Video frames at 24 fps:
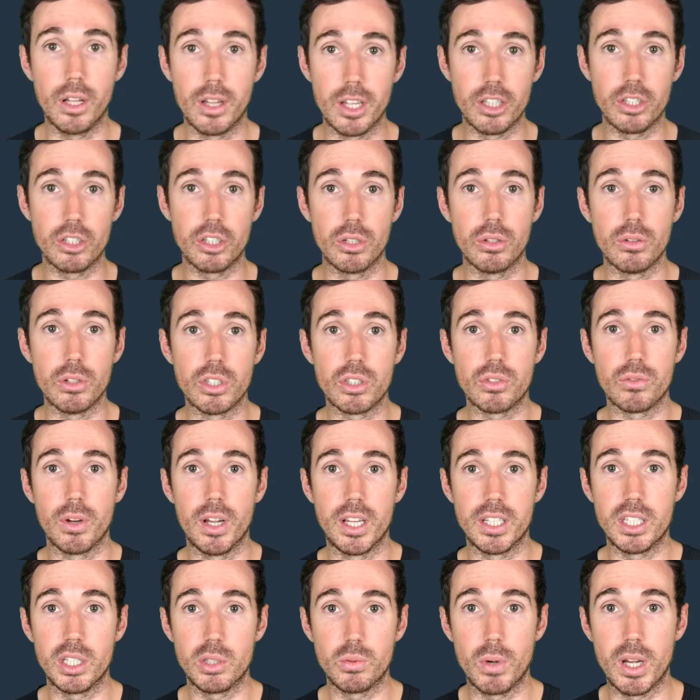and endurance
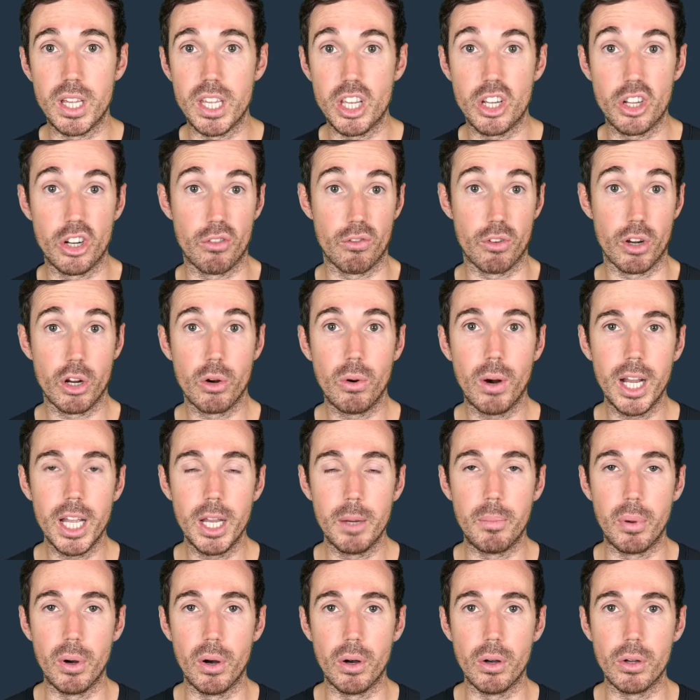races where you're going to require
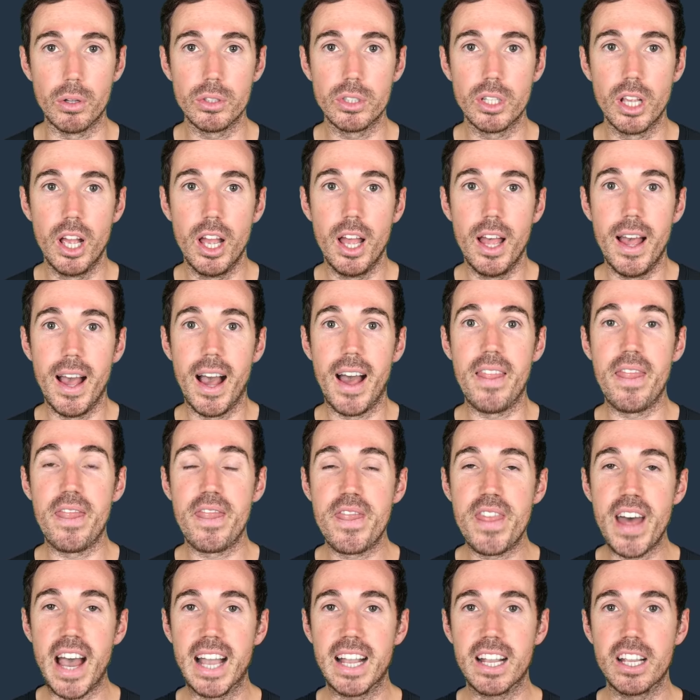poles. And
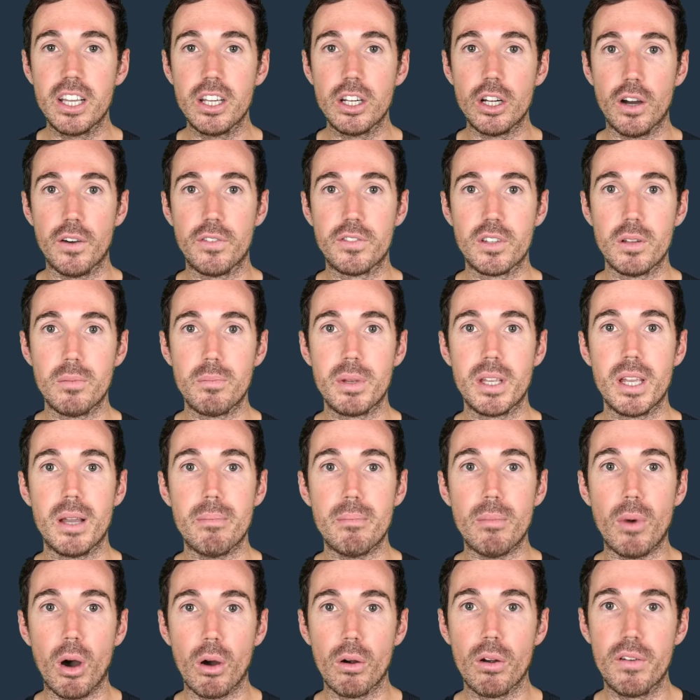that can often be a
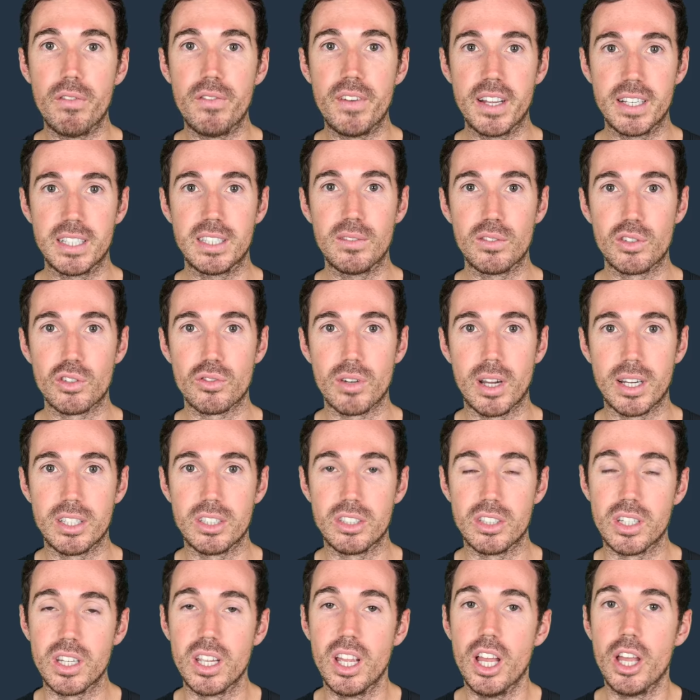more effective
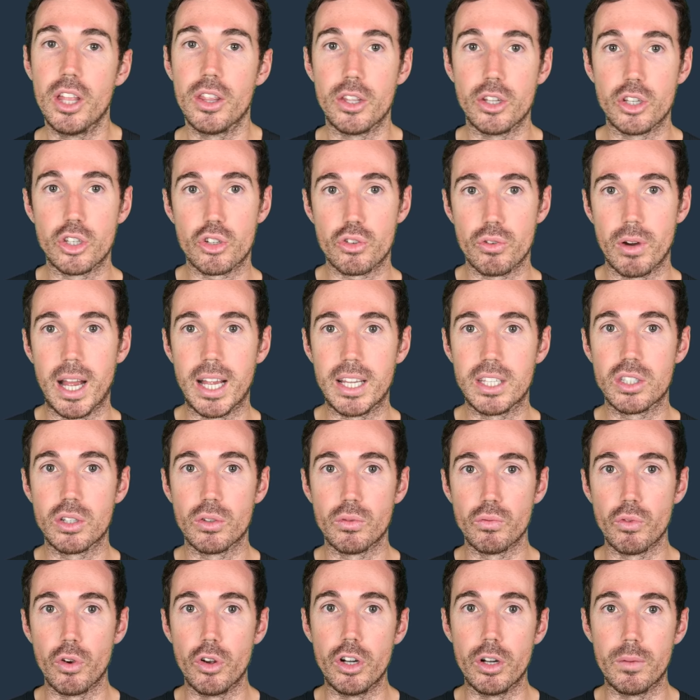strategy than trying to
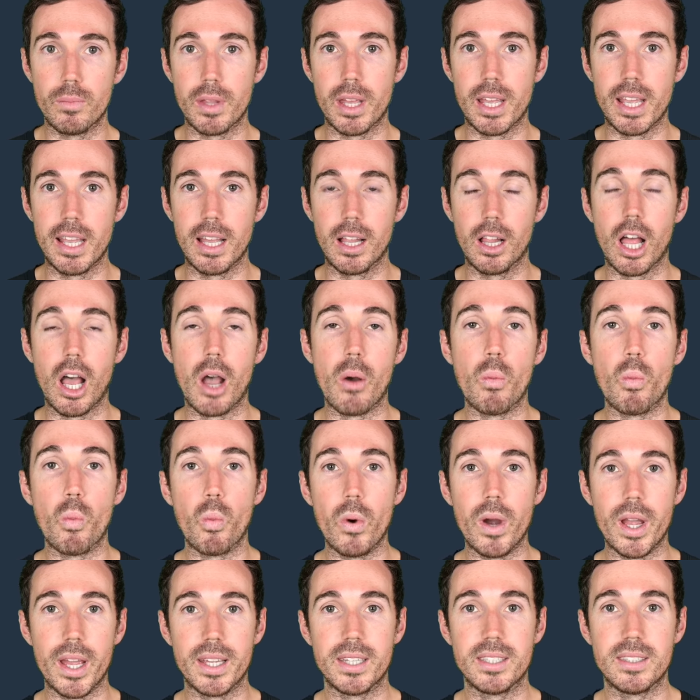run up the hill and
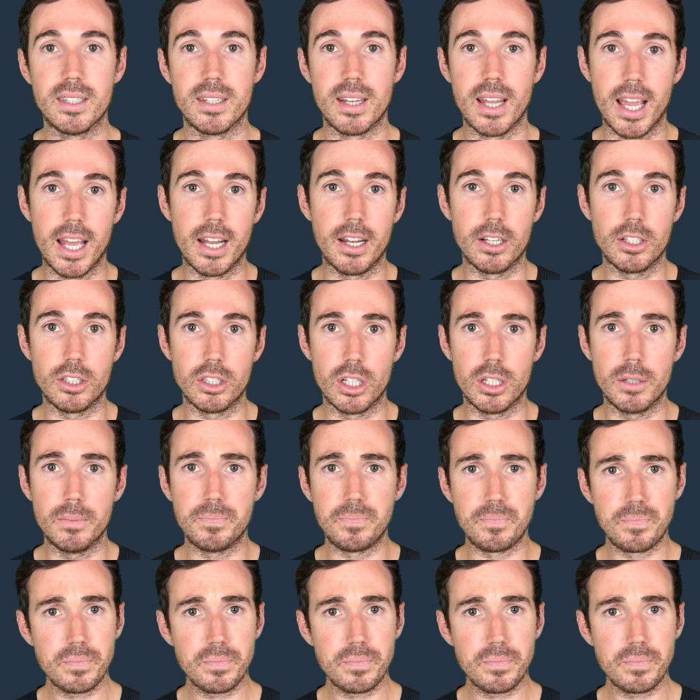wasting energy.